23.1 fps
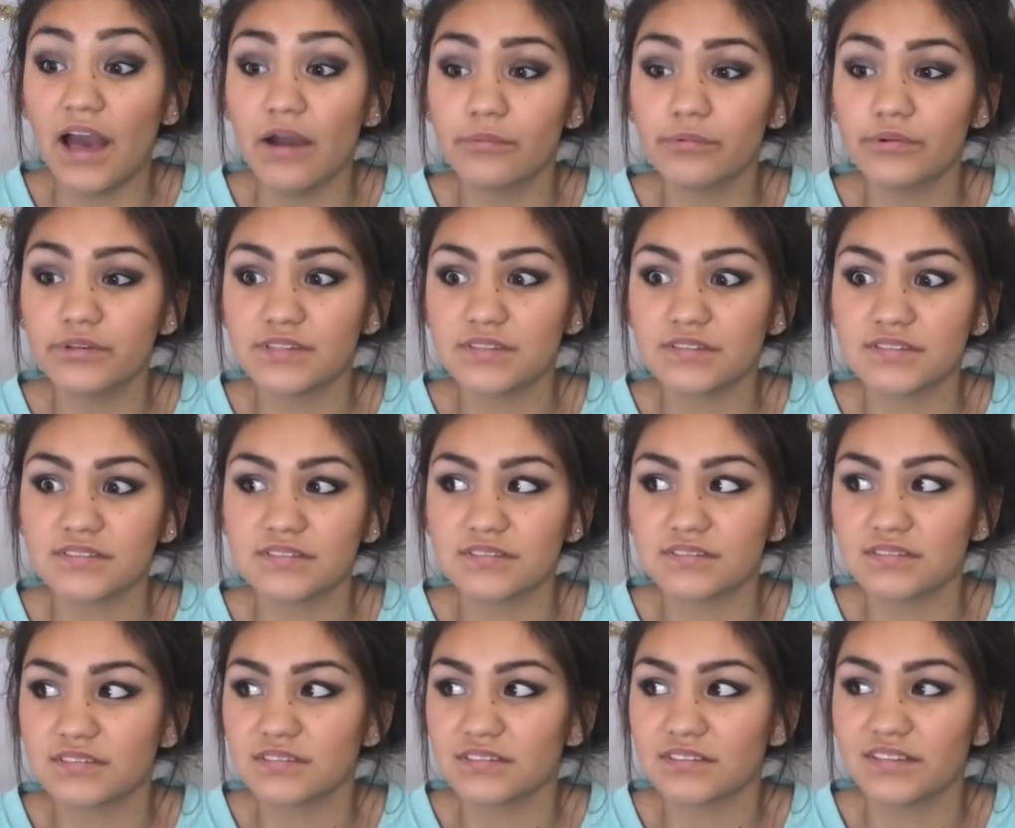I
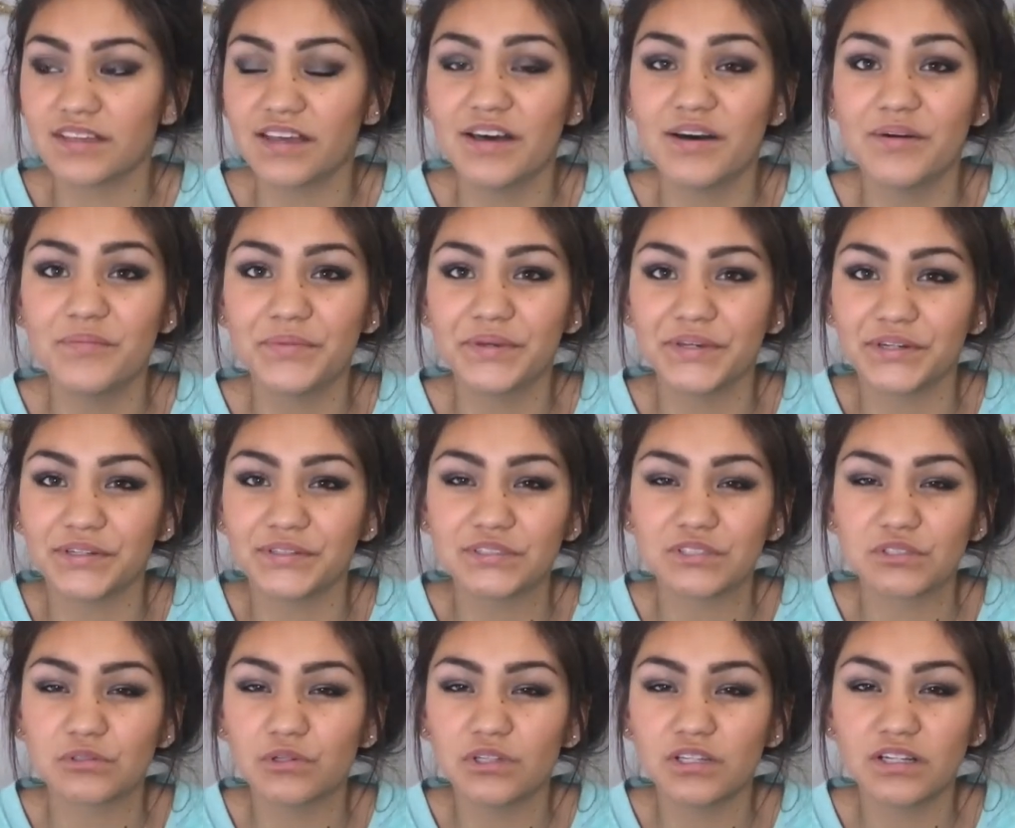was a middle
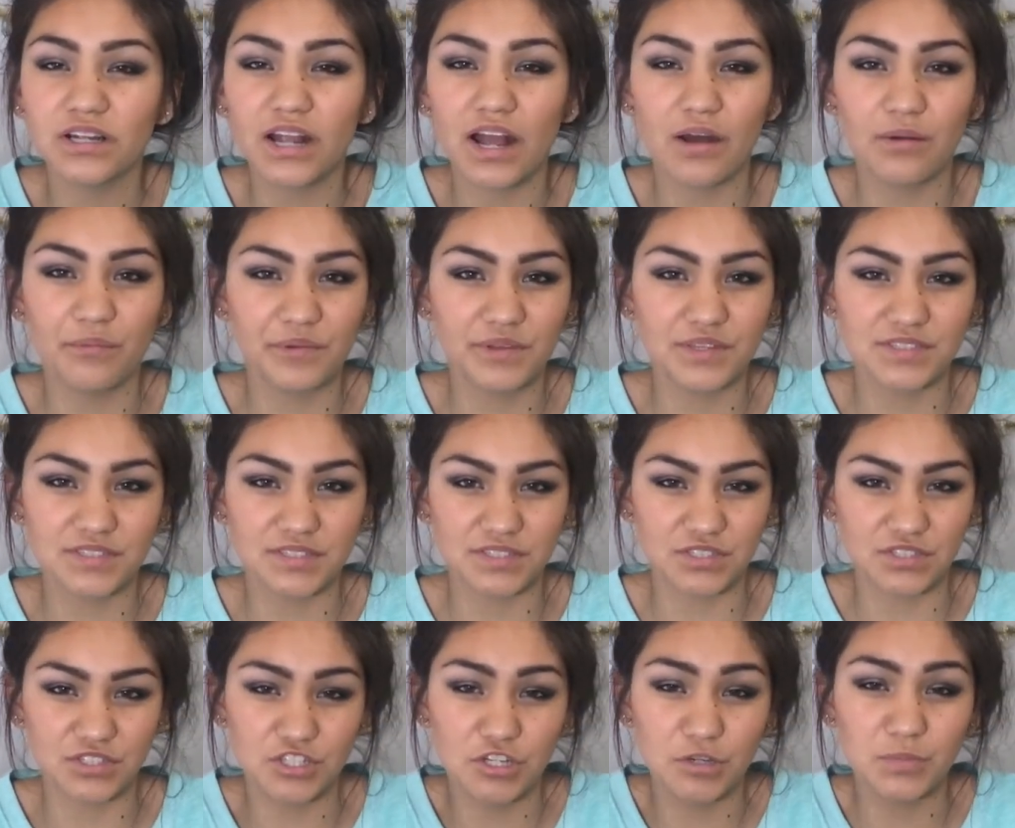schooler. I was
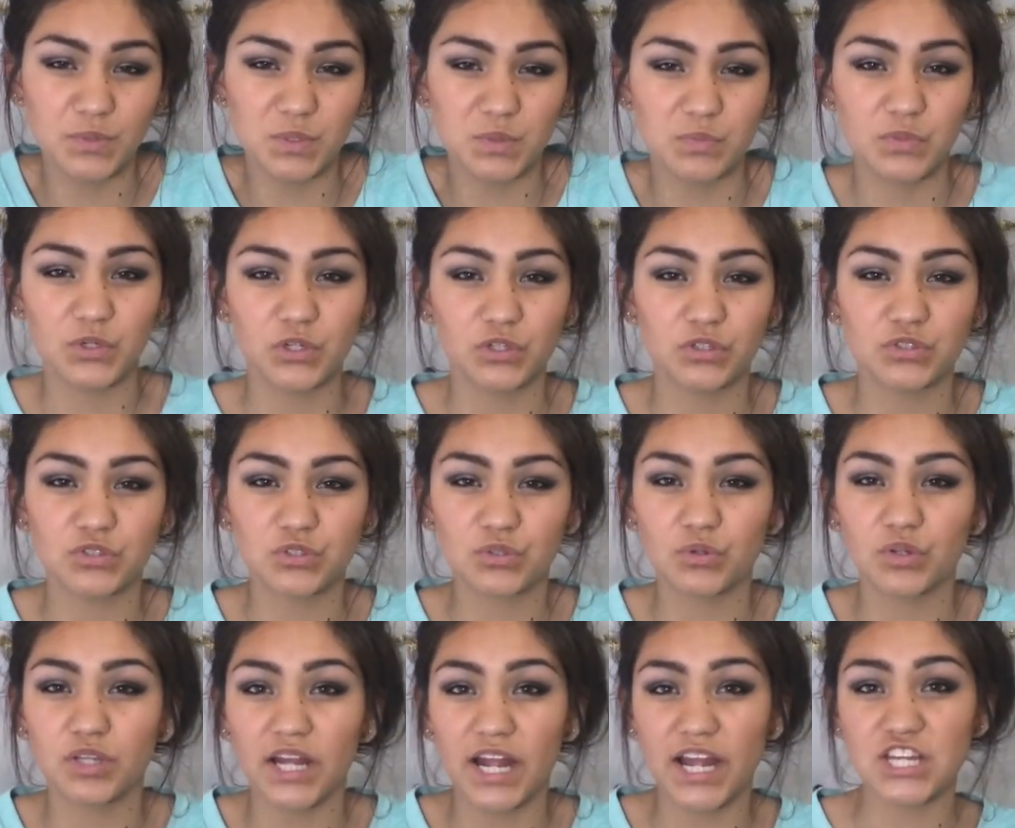a stupid middle
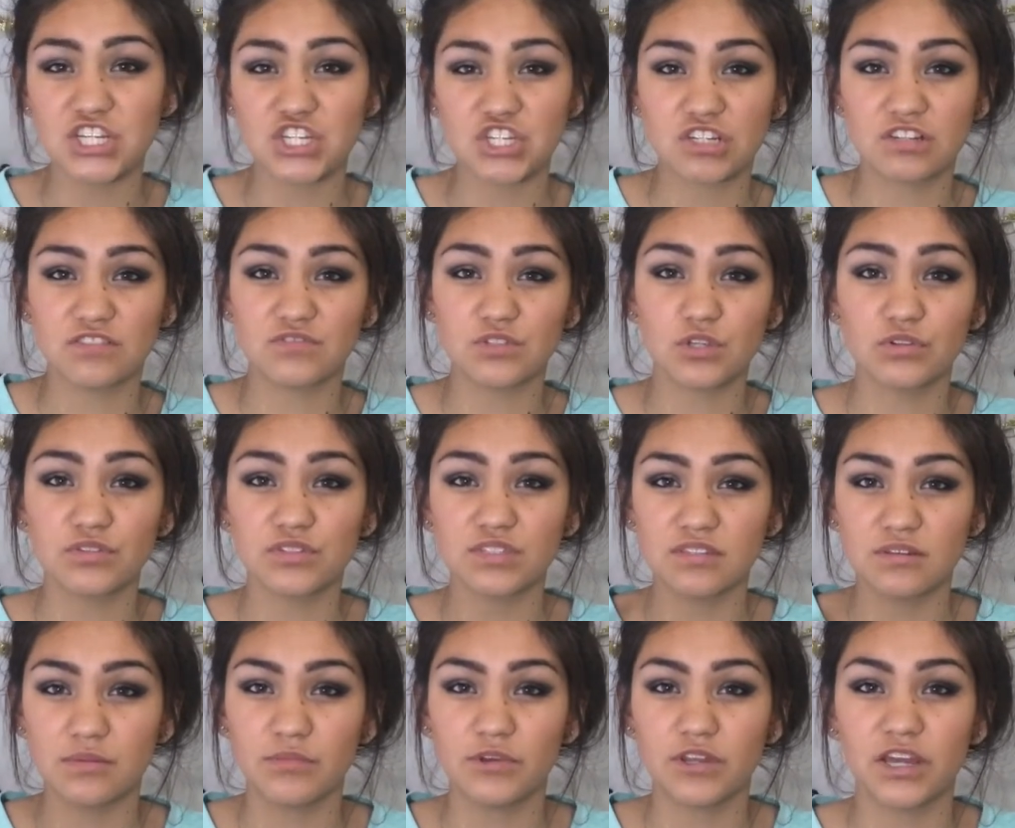schooler. I should have told
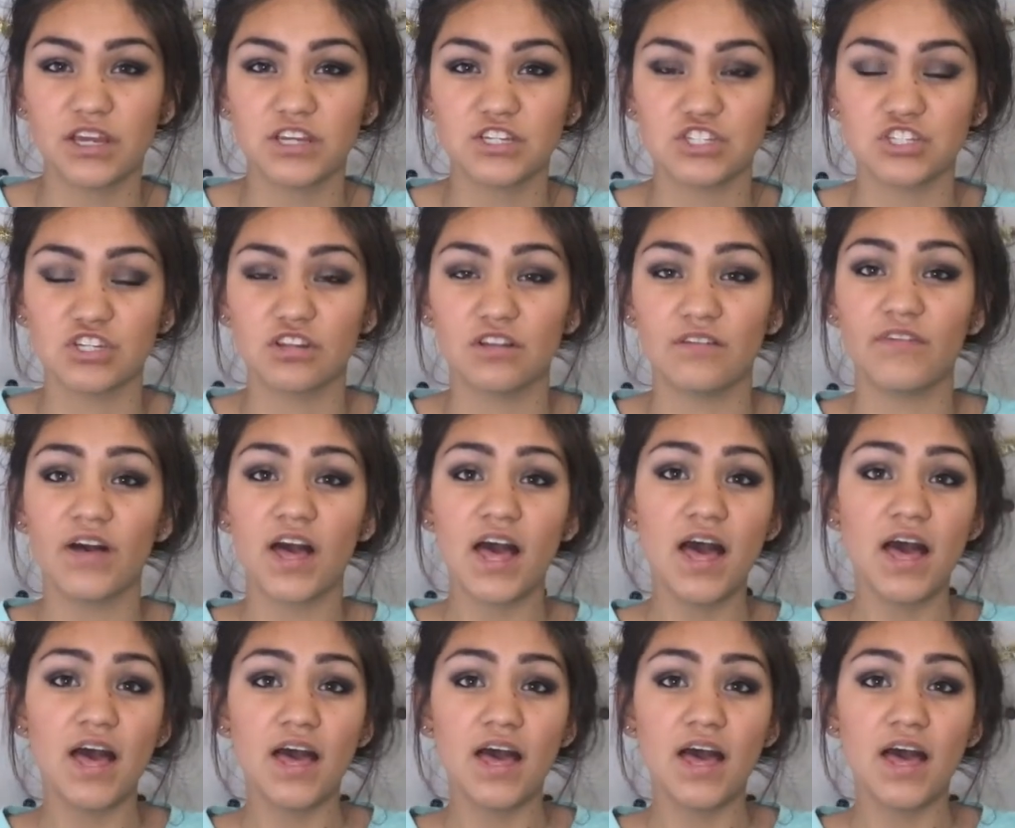someone. I should have